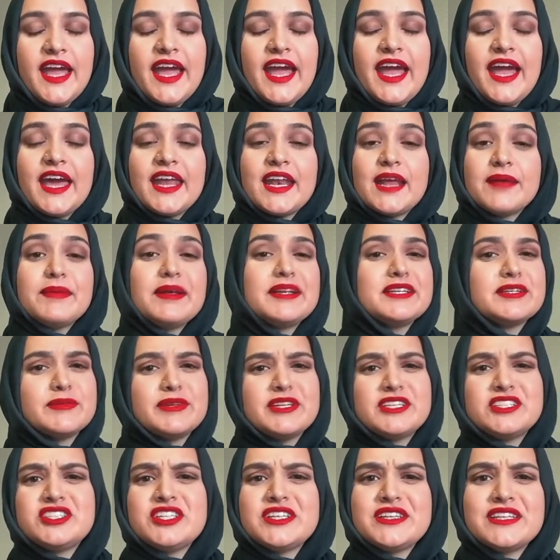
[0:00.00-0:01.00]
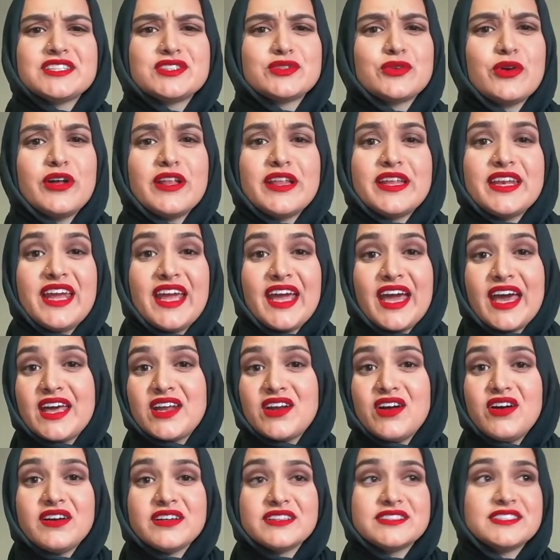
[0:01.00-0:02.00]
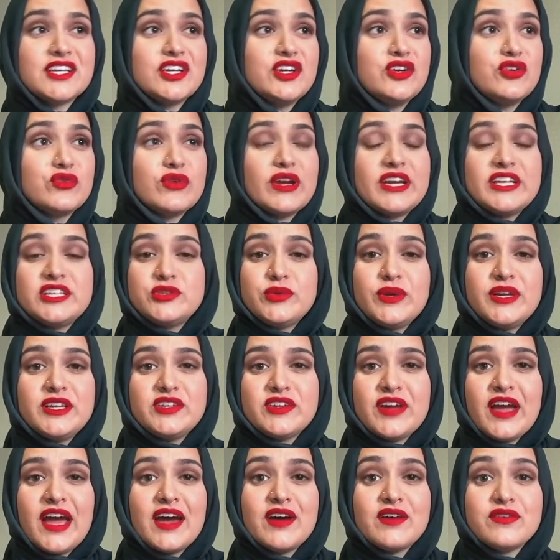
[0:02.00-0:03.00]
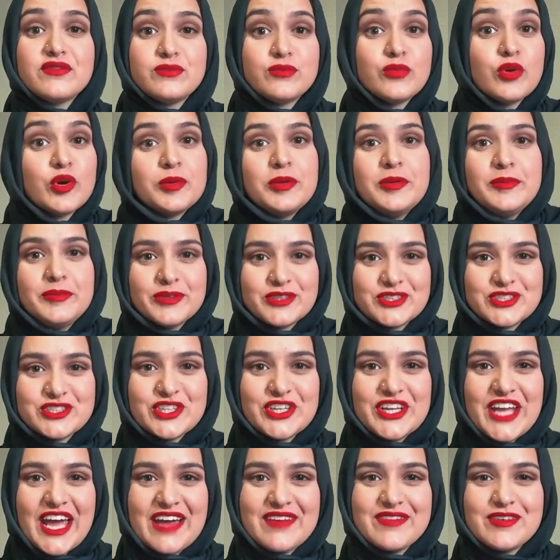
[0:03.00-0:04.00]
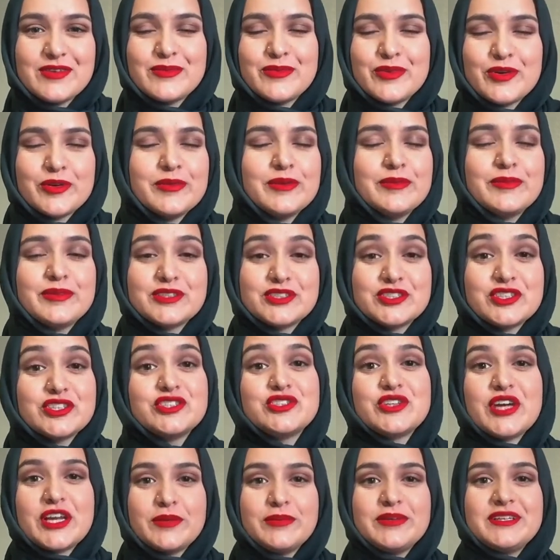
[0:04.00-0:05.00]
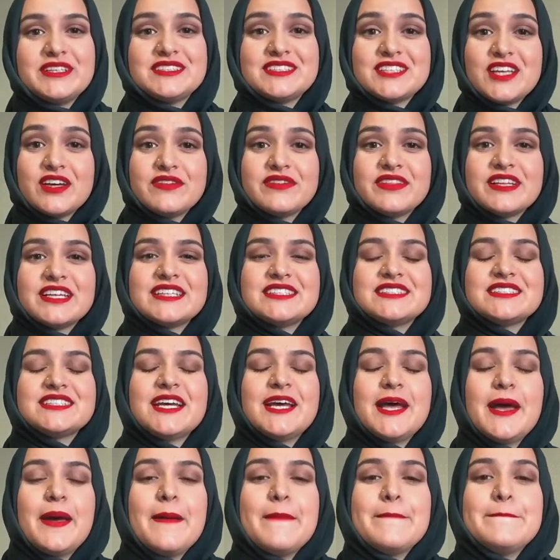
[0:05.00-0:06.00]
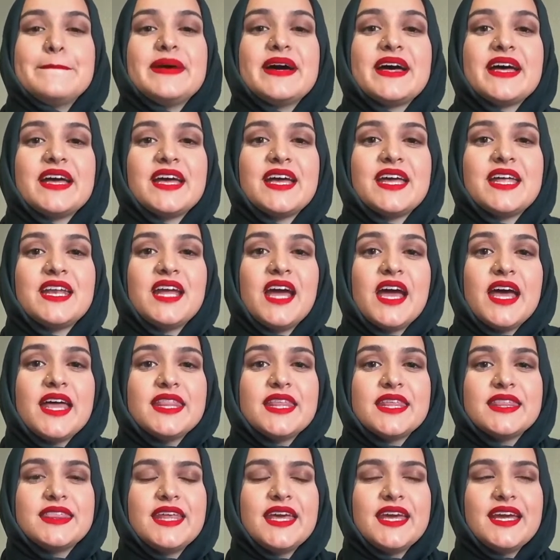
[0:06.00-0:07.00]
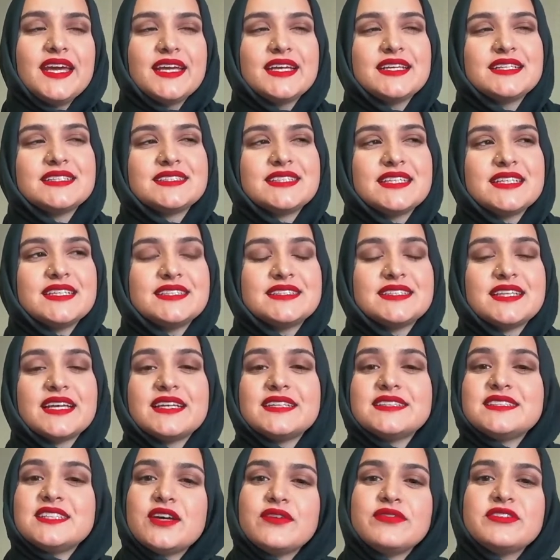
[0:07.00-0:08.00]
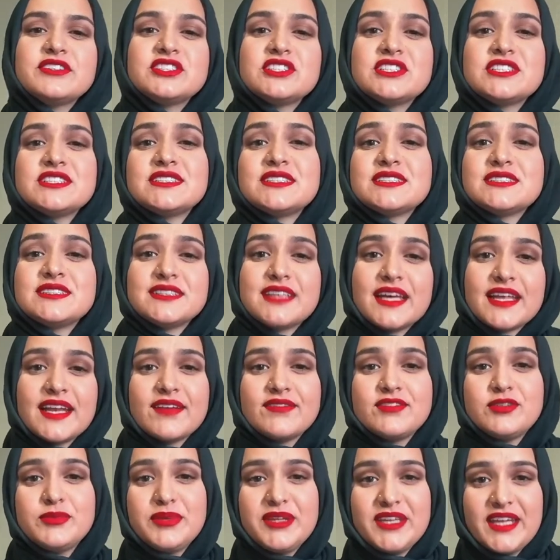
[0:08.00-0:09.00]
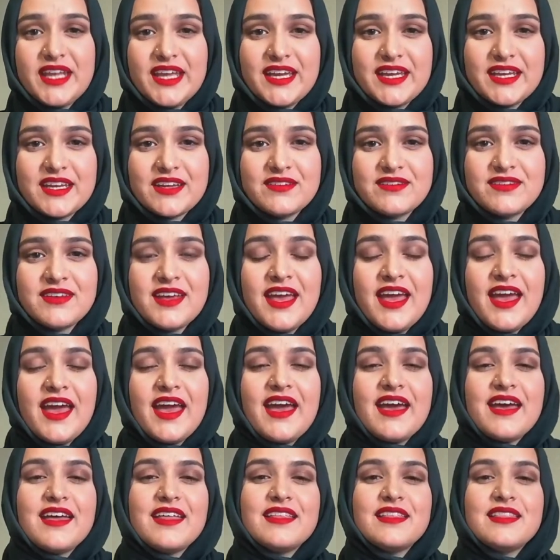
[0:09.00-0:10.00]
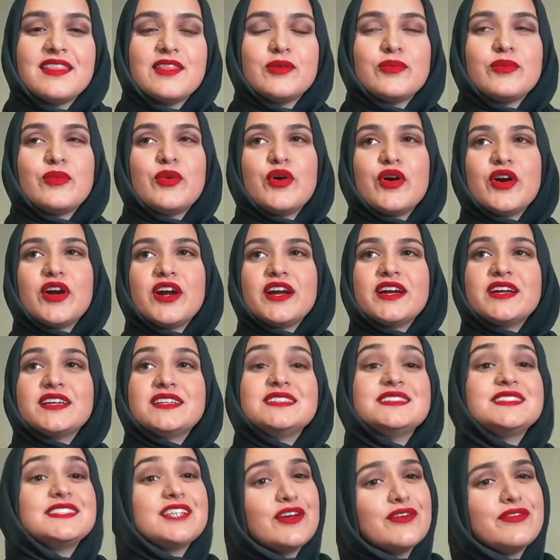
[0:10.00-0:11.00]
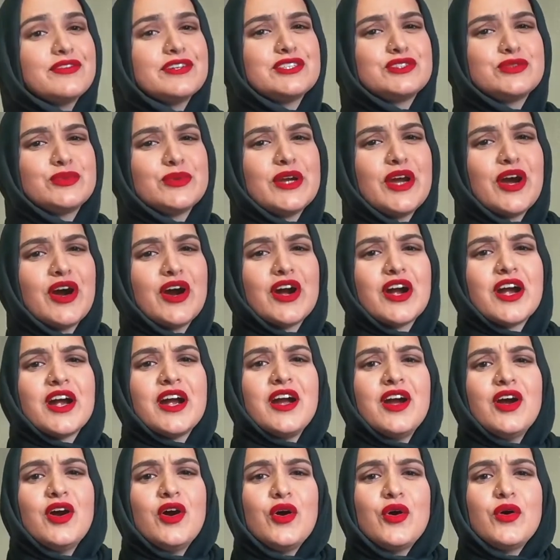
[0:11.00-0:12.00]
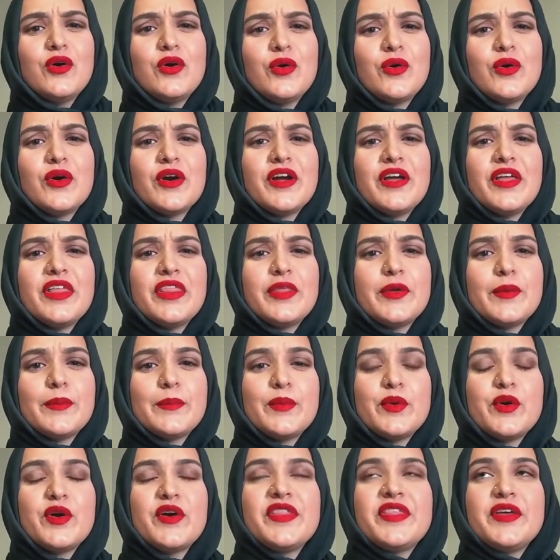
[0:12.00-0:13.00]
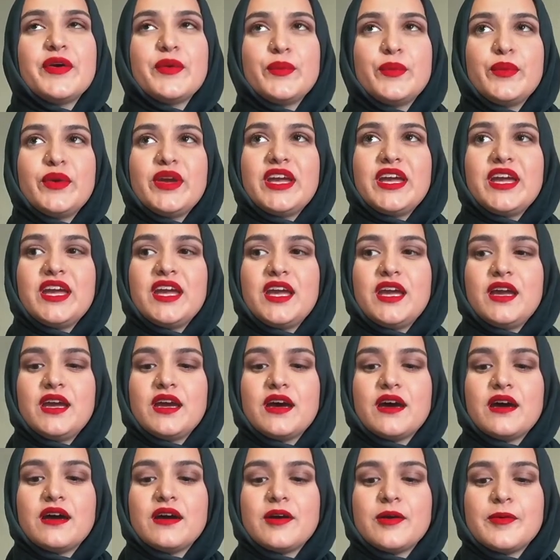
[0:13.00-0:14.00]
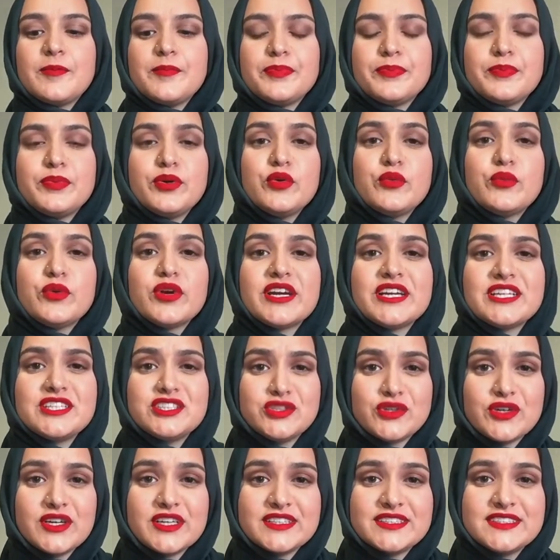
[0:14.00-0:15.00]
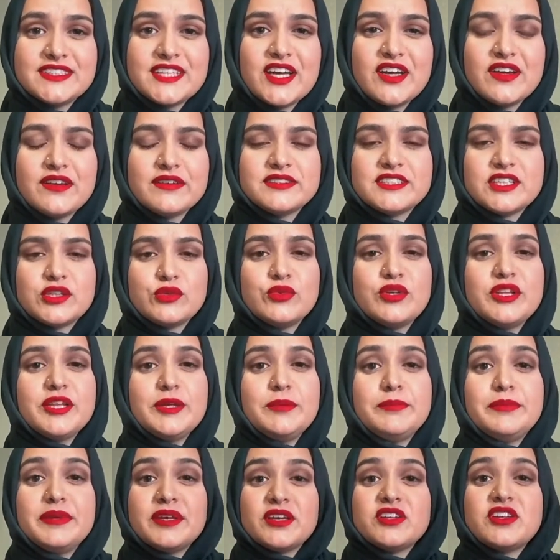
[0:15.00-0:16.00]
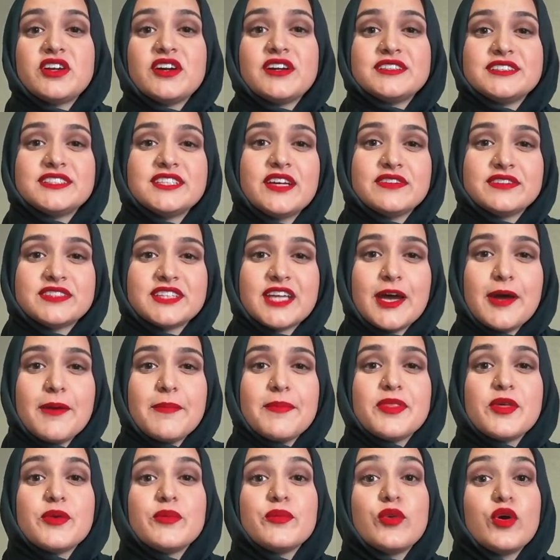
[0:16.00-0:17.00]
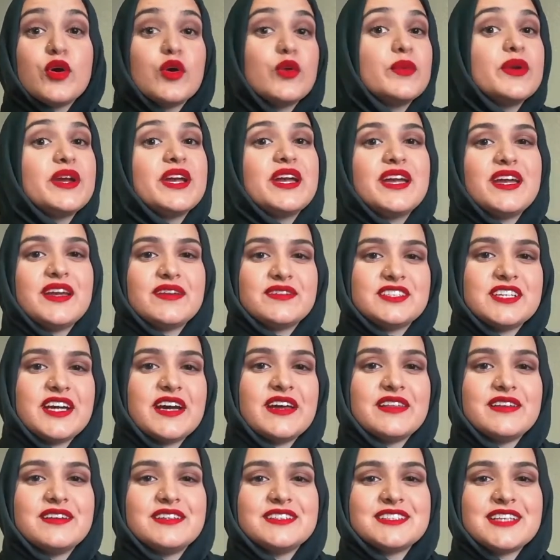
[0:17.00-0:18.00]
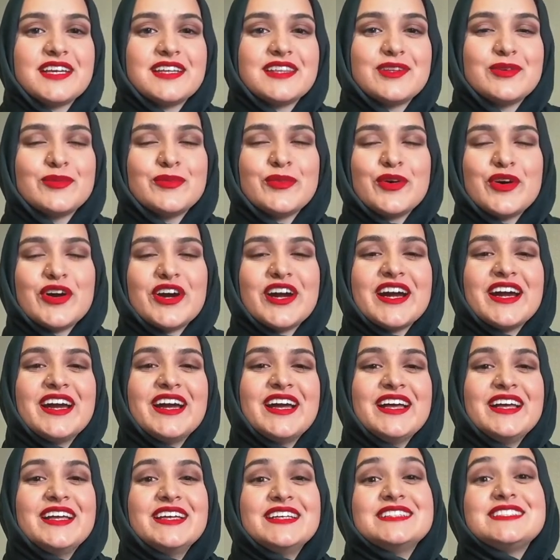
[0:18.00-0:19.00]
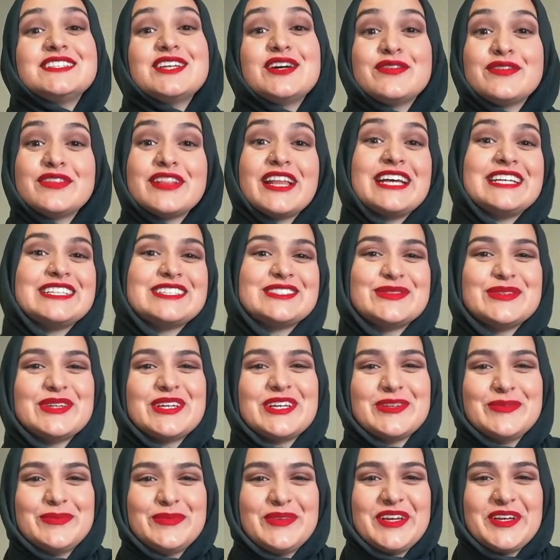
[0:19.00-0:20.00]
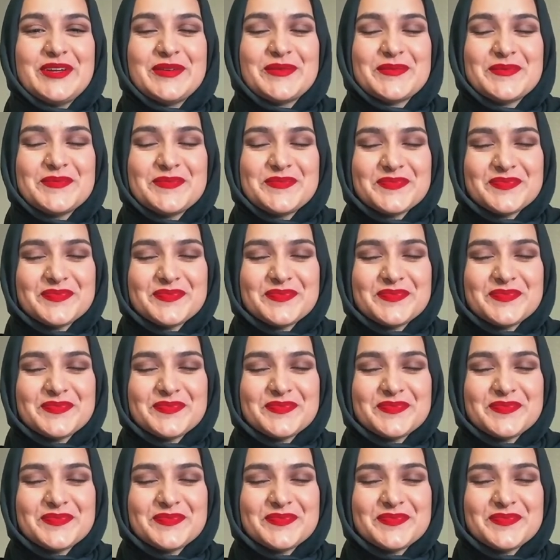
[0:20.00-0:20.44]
And I'm not diminishing this quality at all. It's a great trait to have. More people should have it. More people should try to be selfless. But the thing is that selfishness does not have to be negative. And the more selfish we are, or the more that we put work into ourselves and really build ourselves up, the more we can give to others and the more selfless we can be.